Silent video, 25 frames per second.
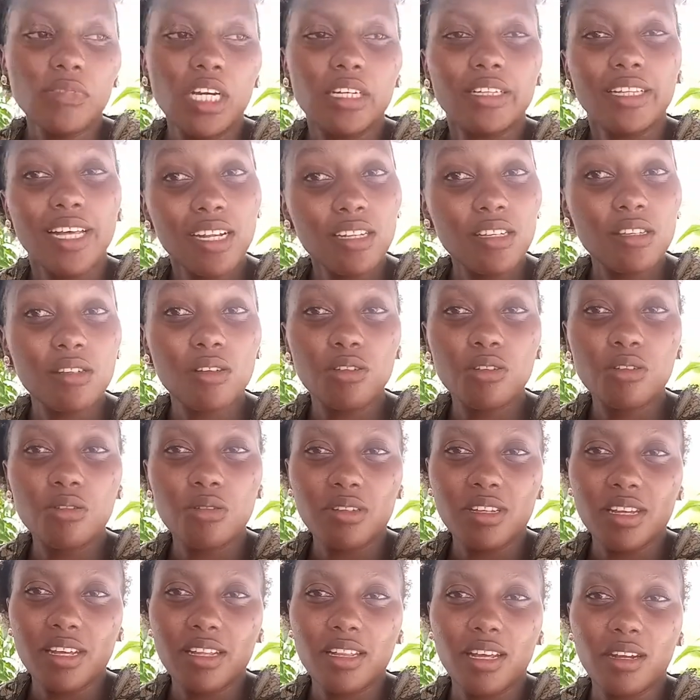that's not
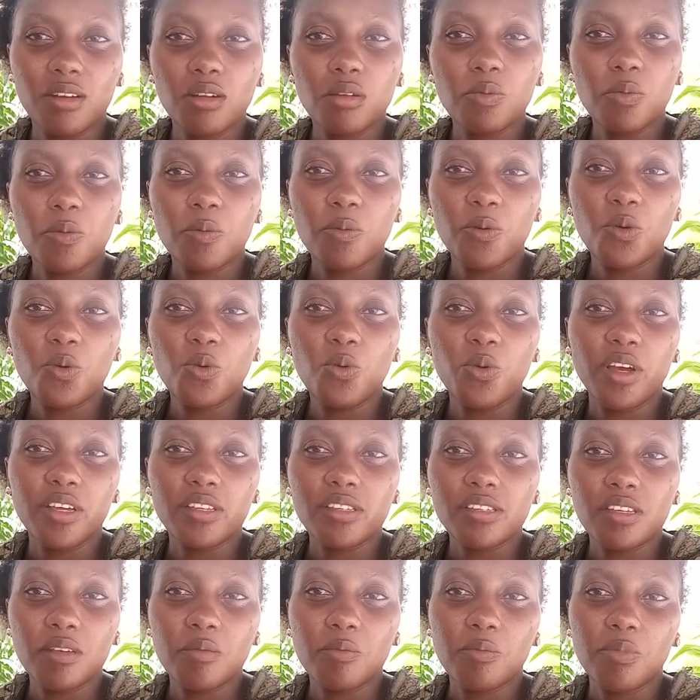to say they're not people who wear
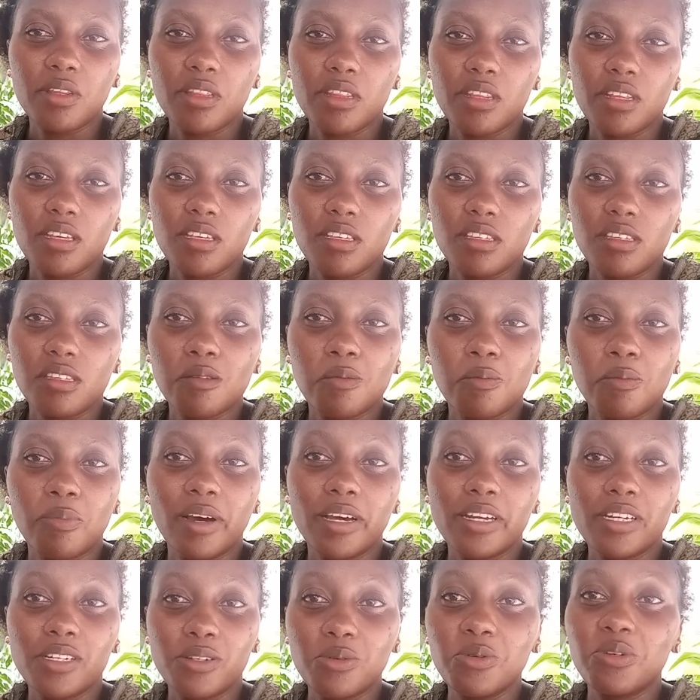skimpy things
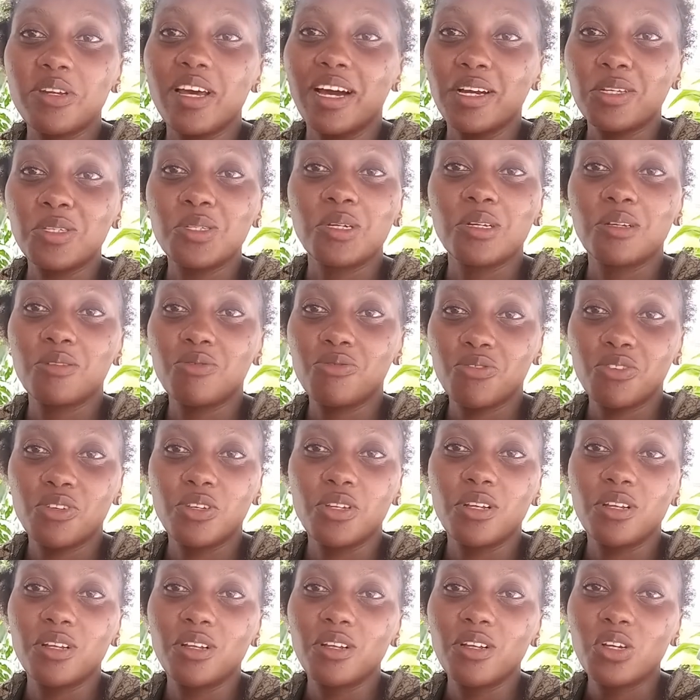but you'd actually
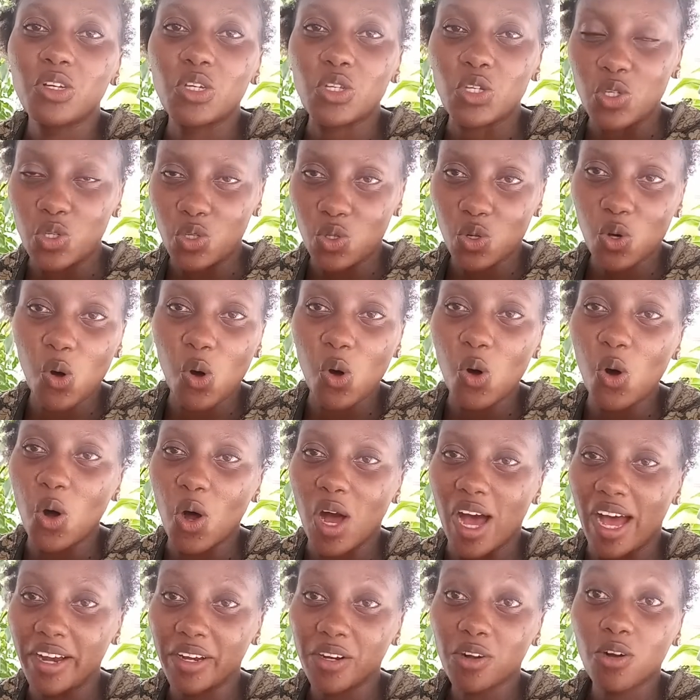feel so
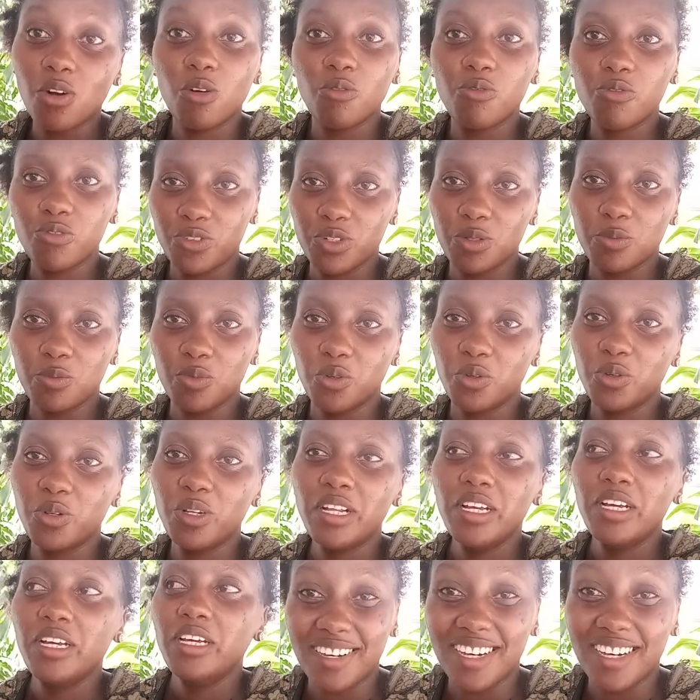uncomfortable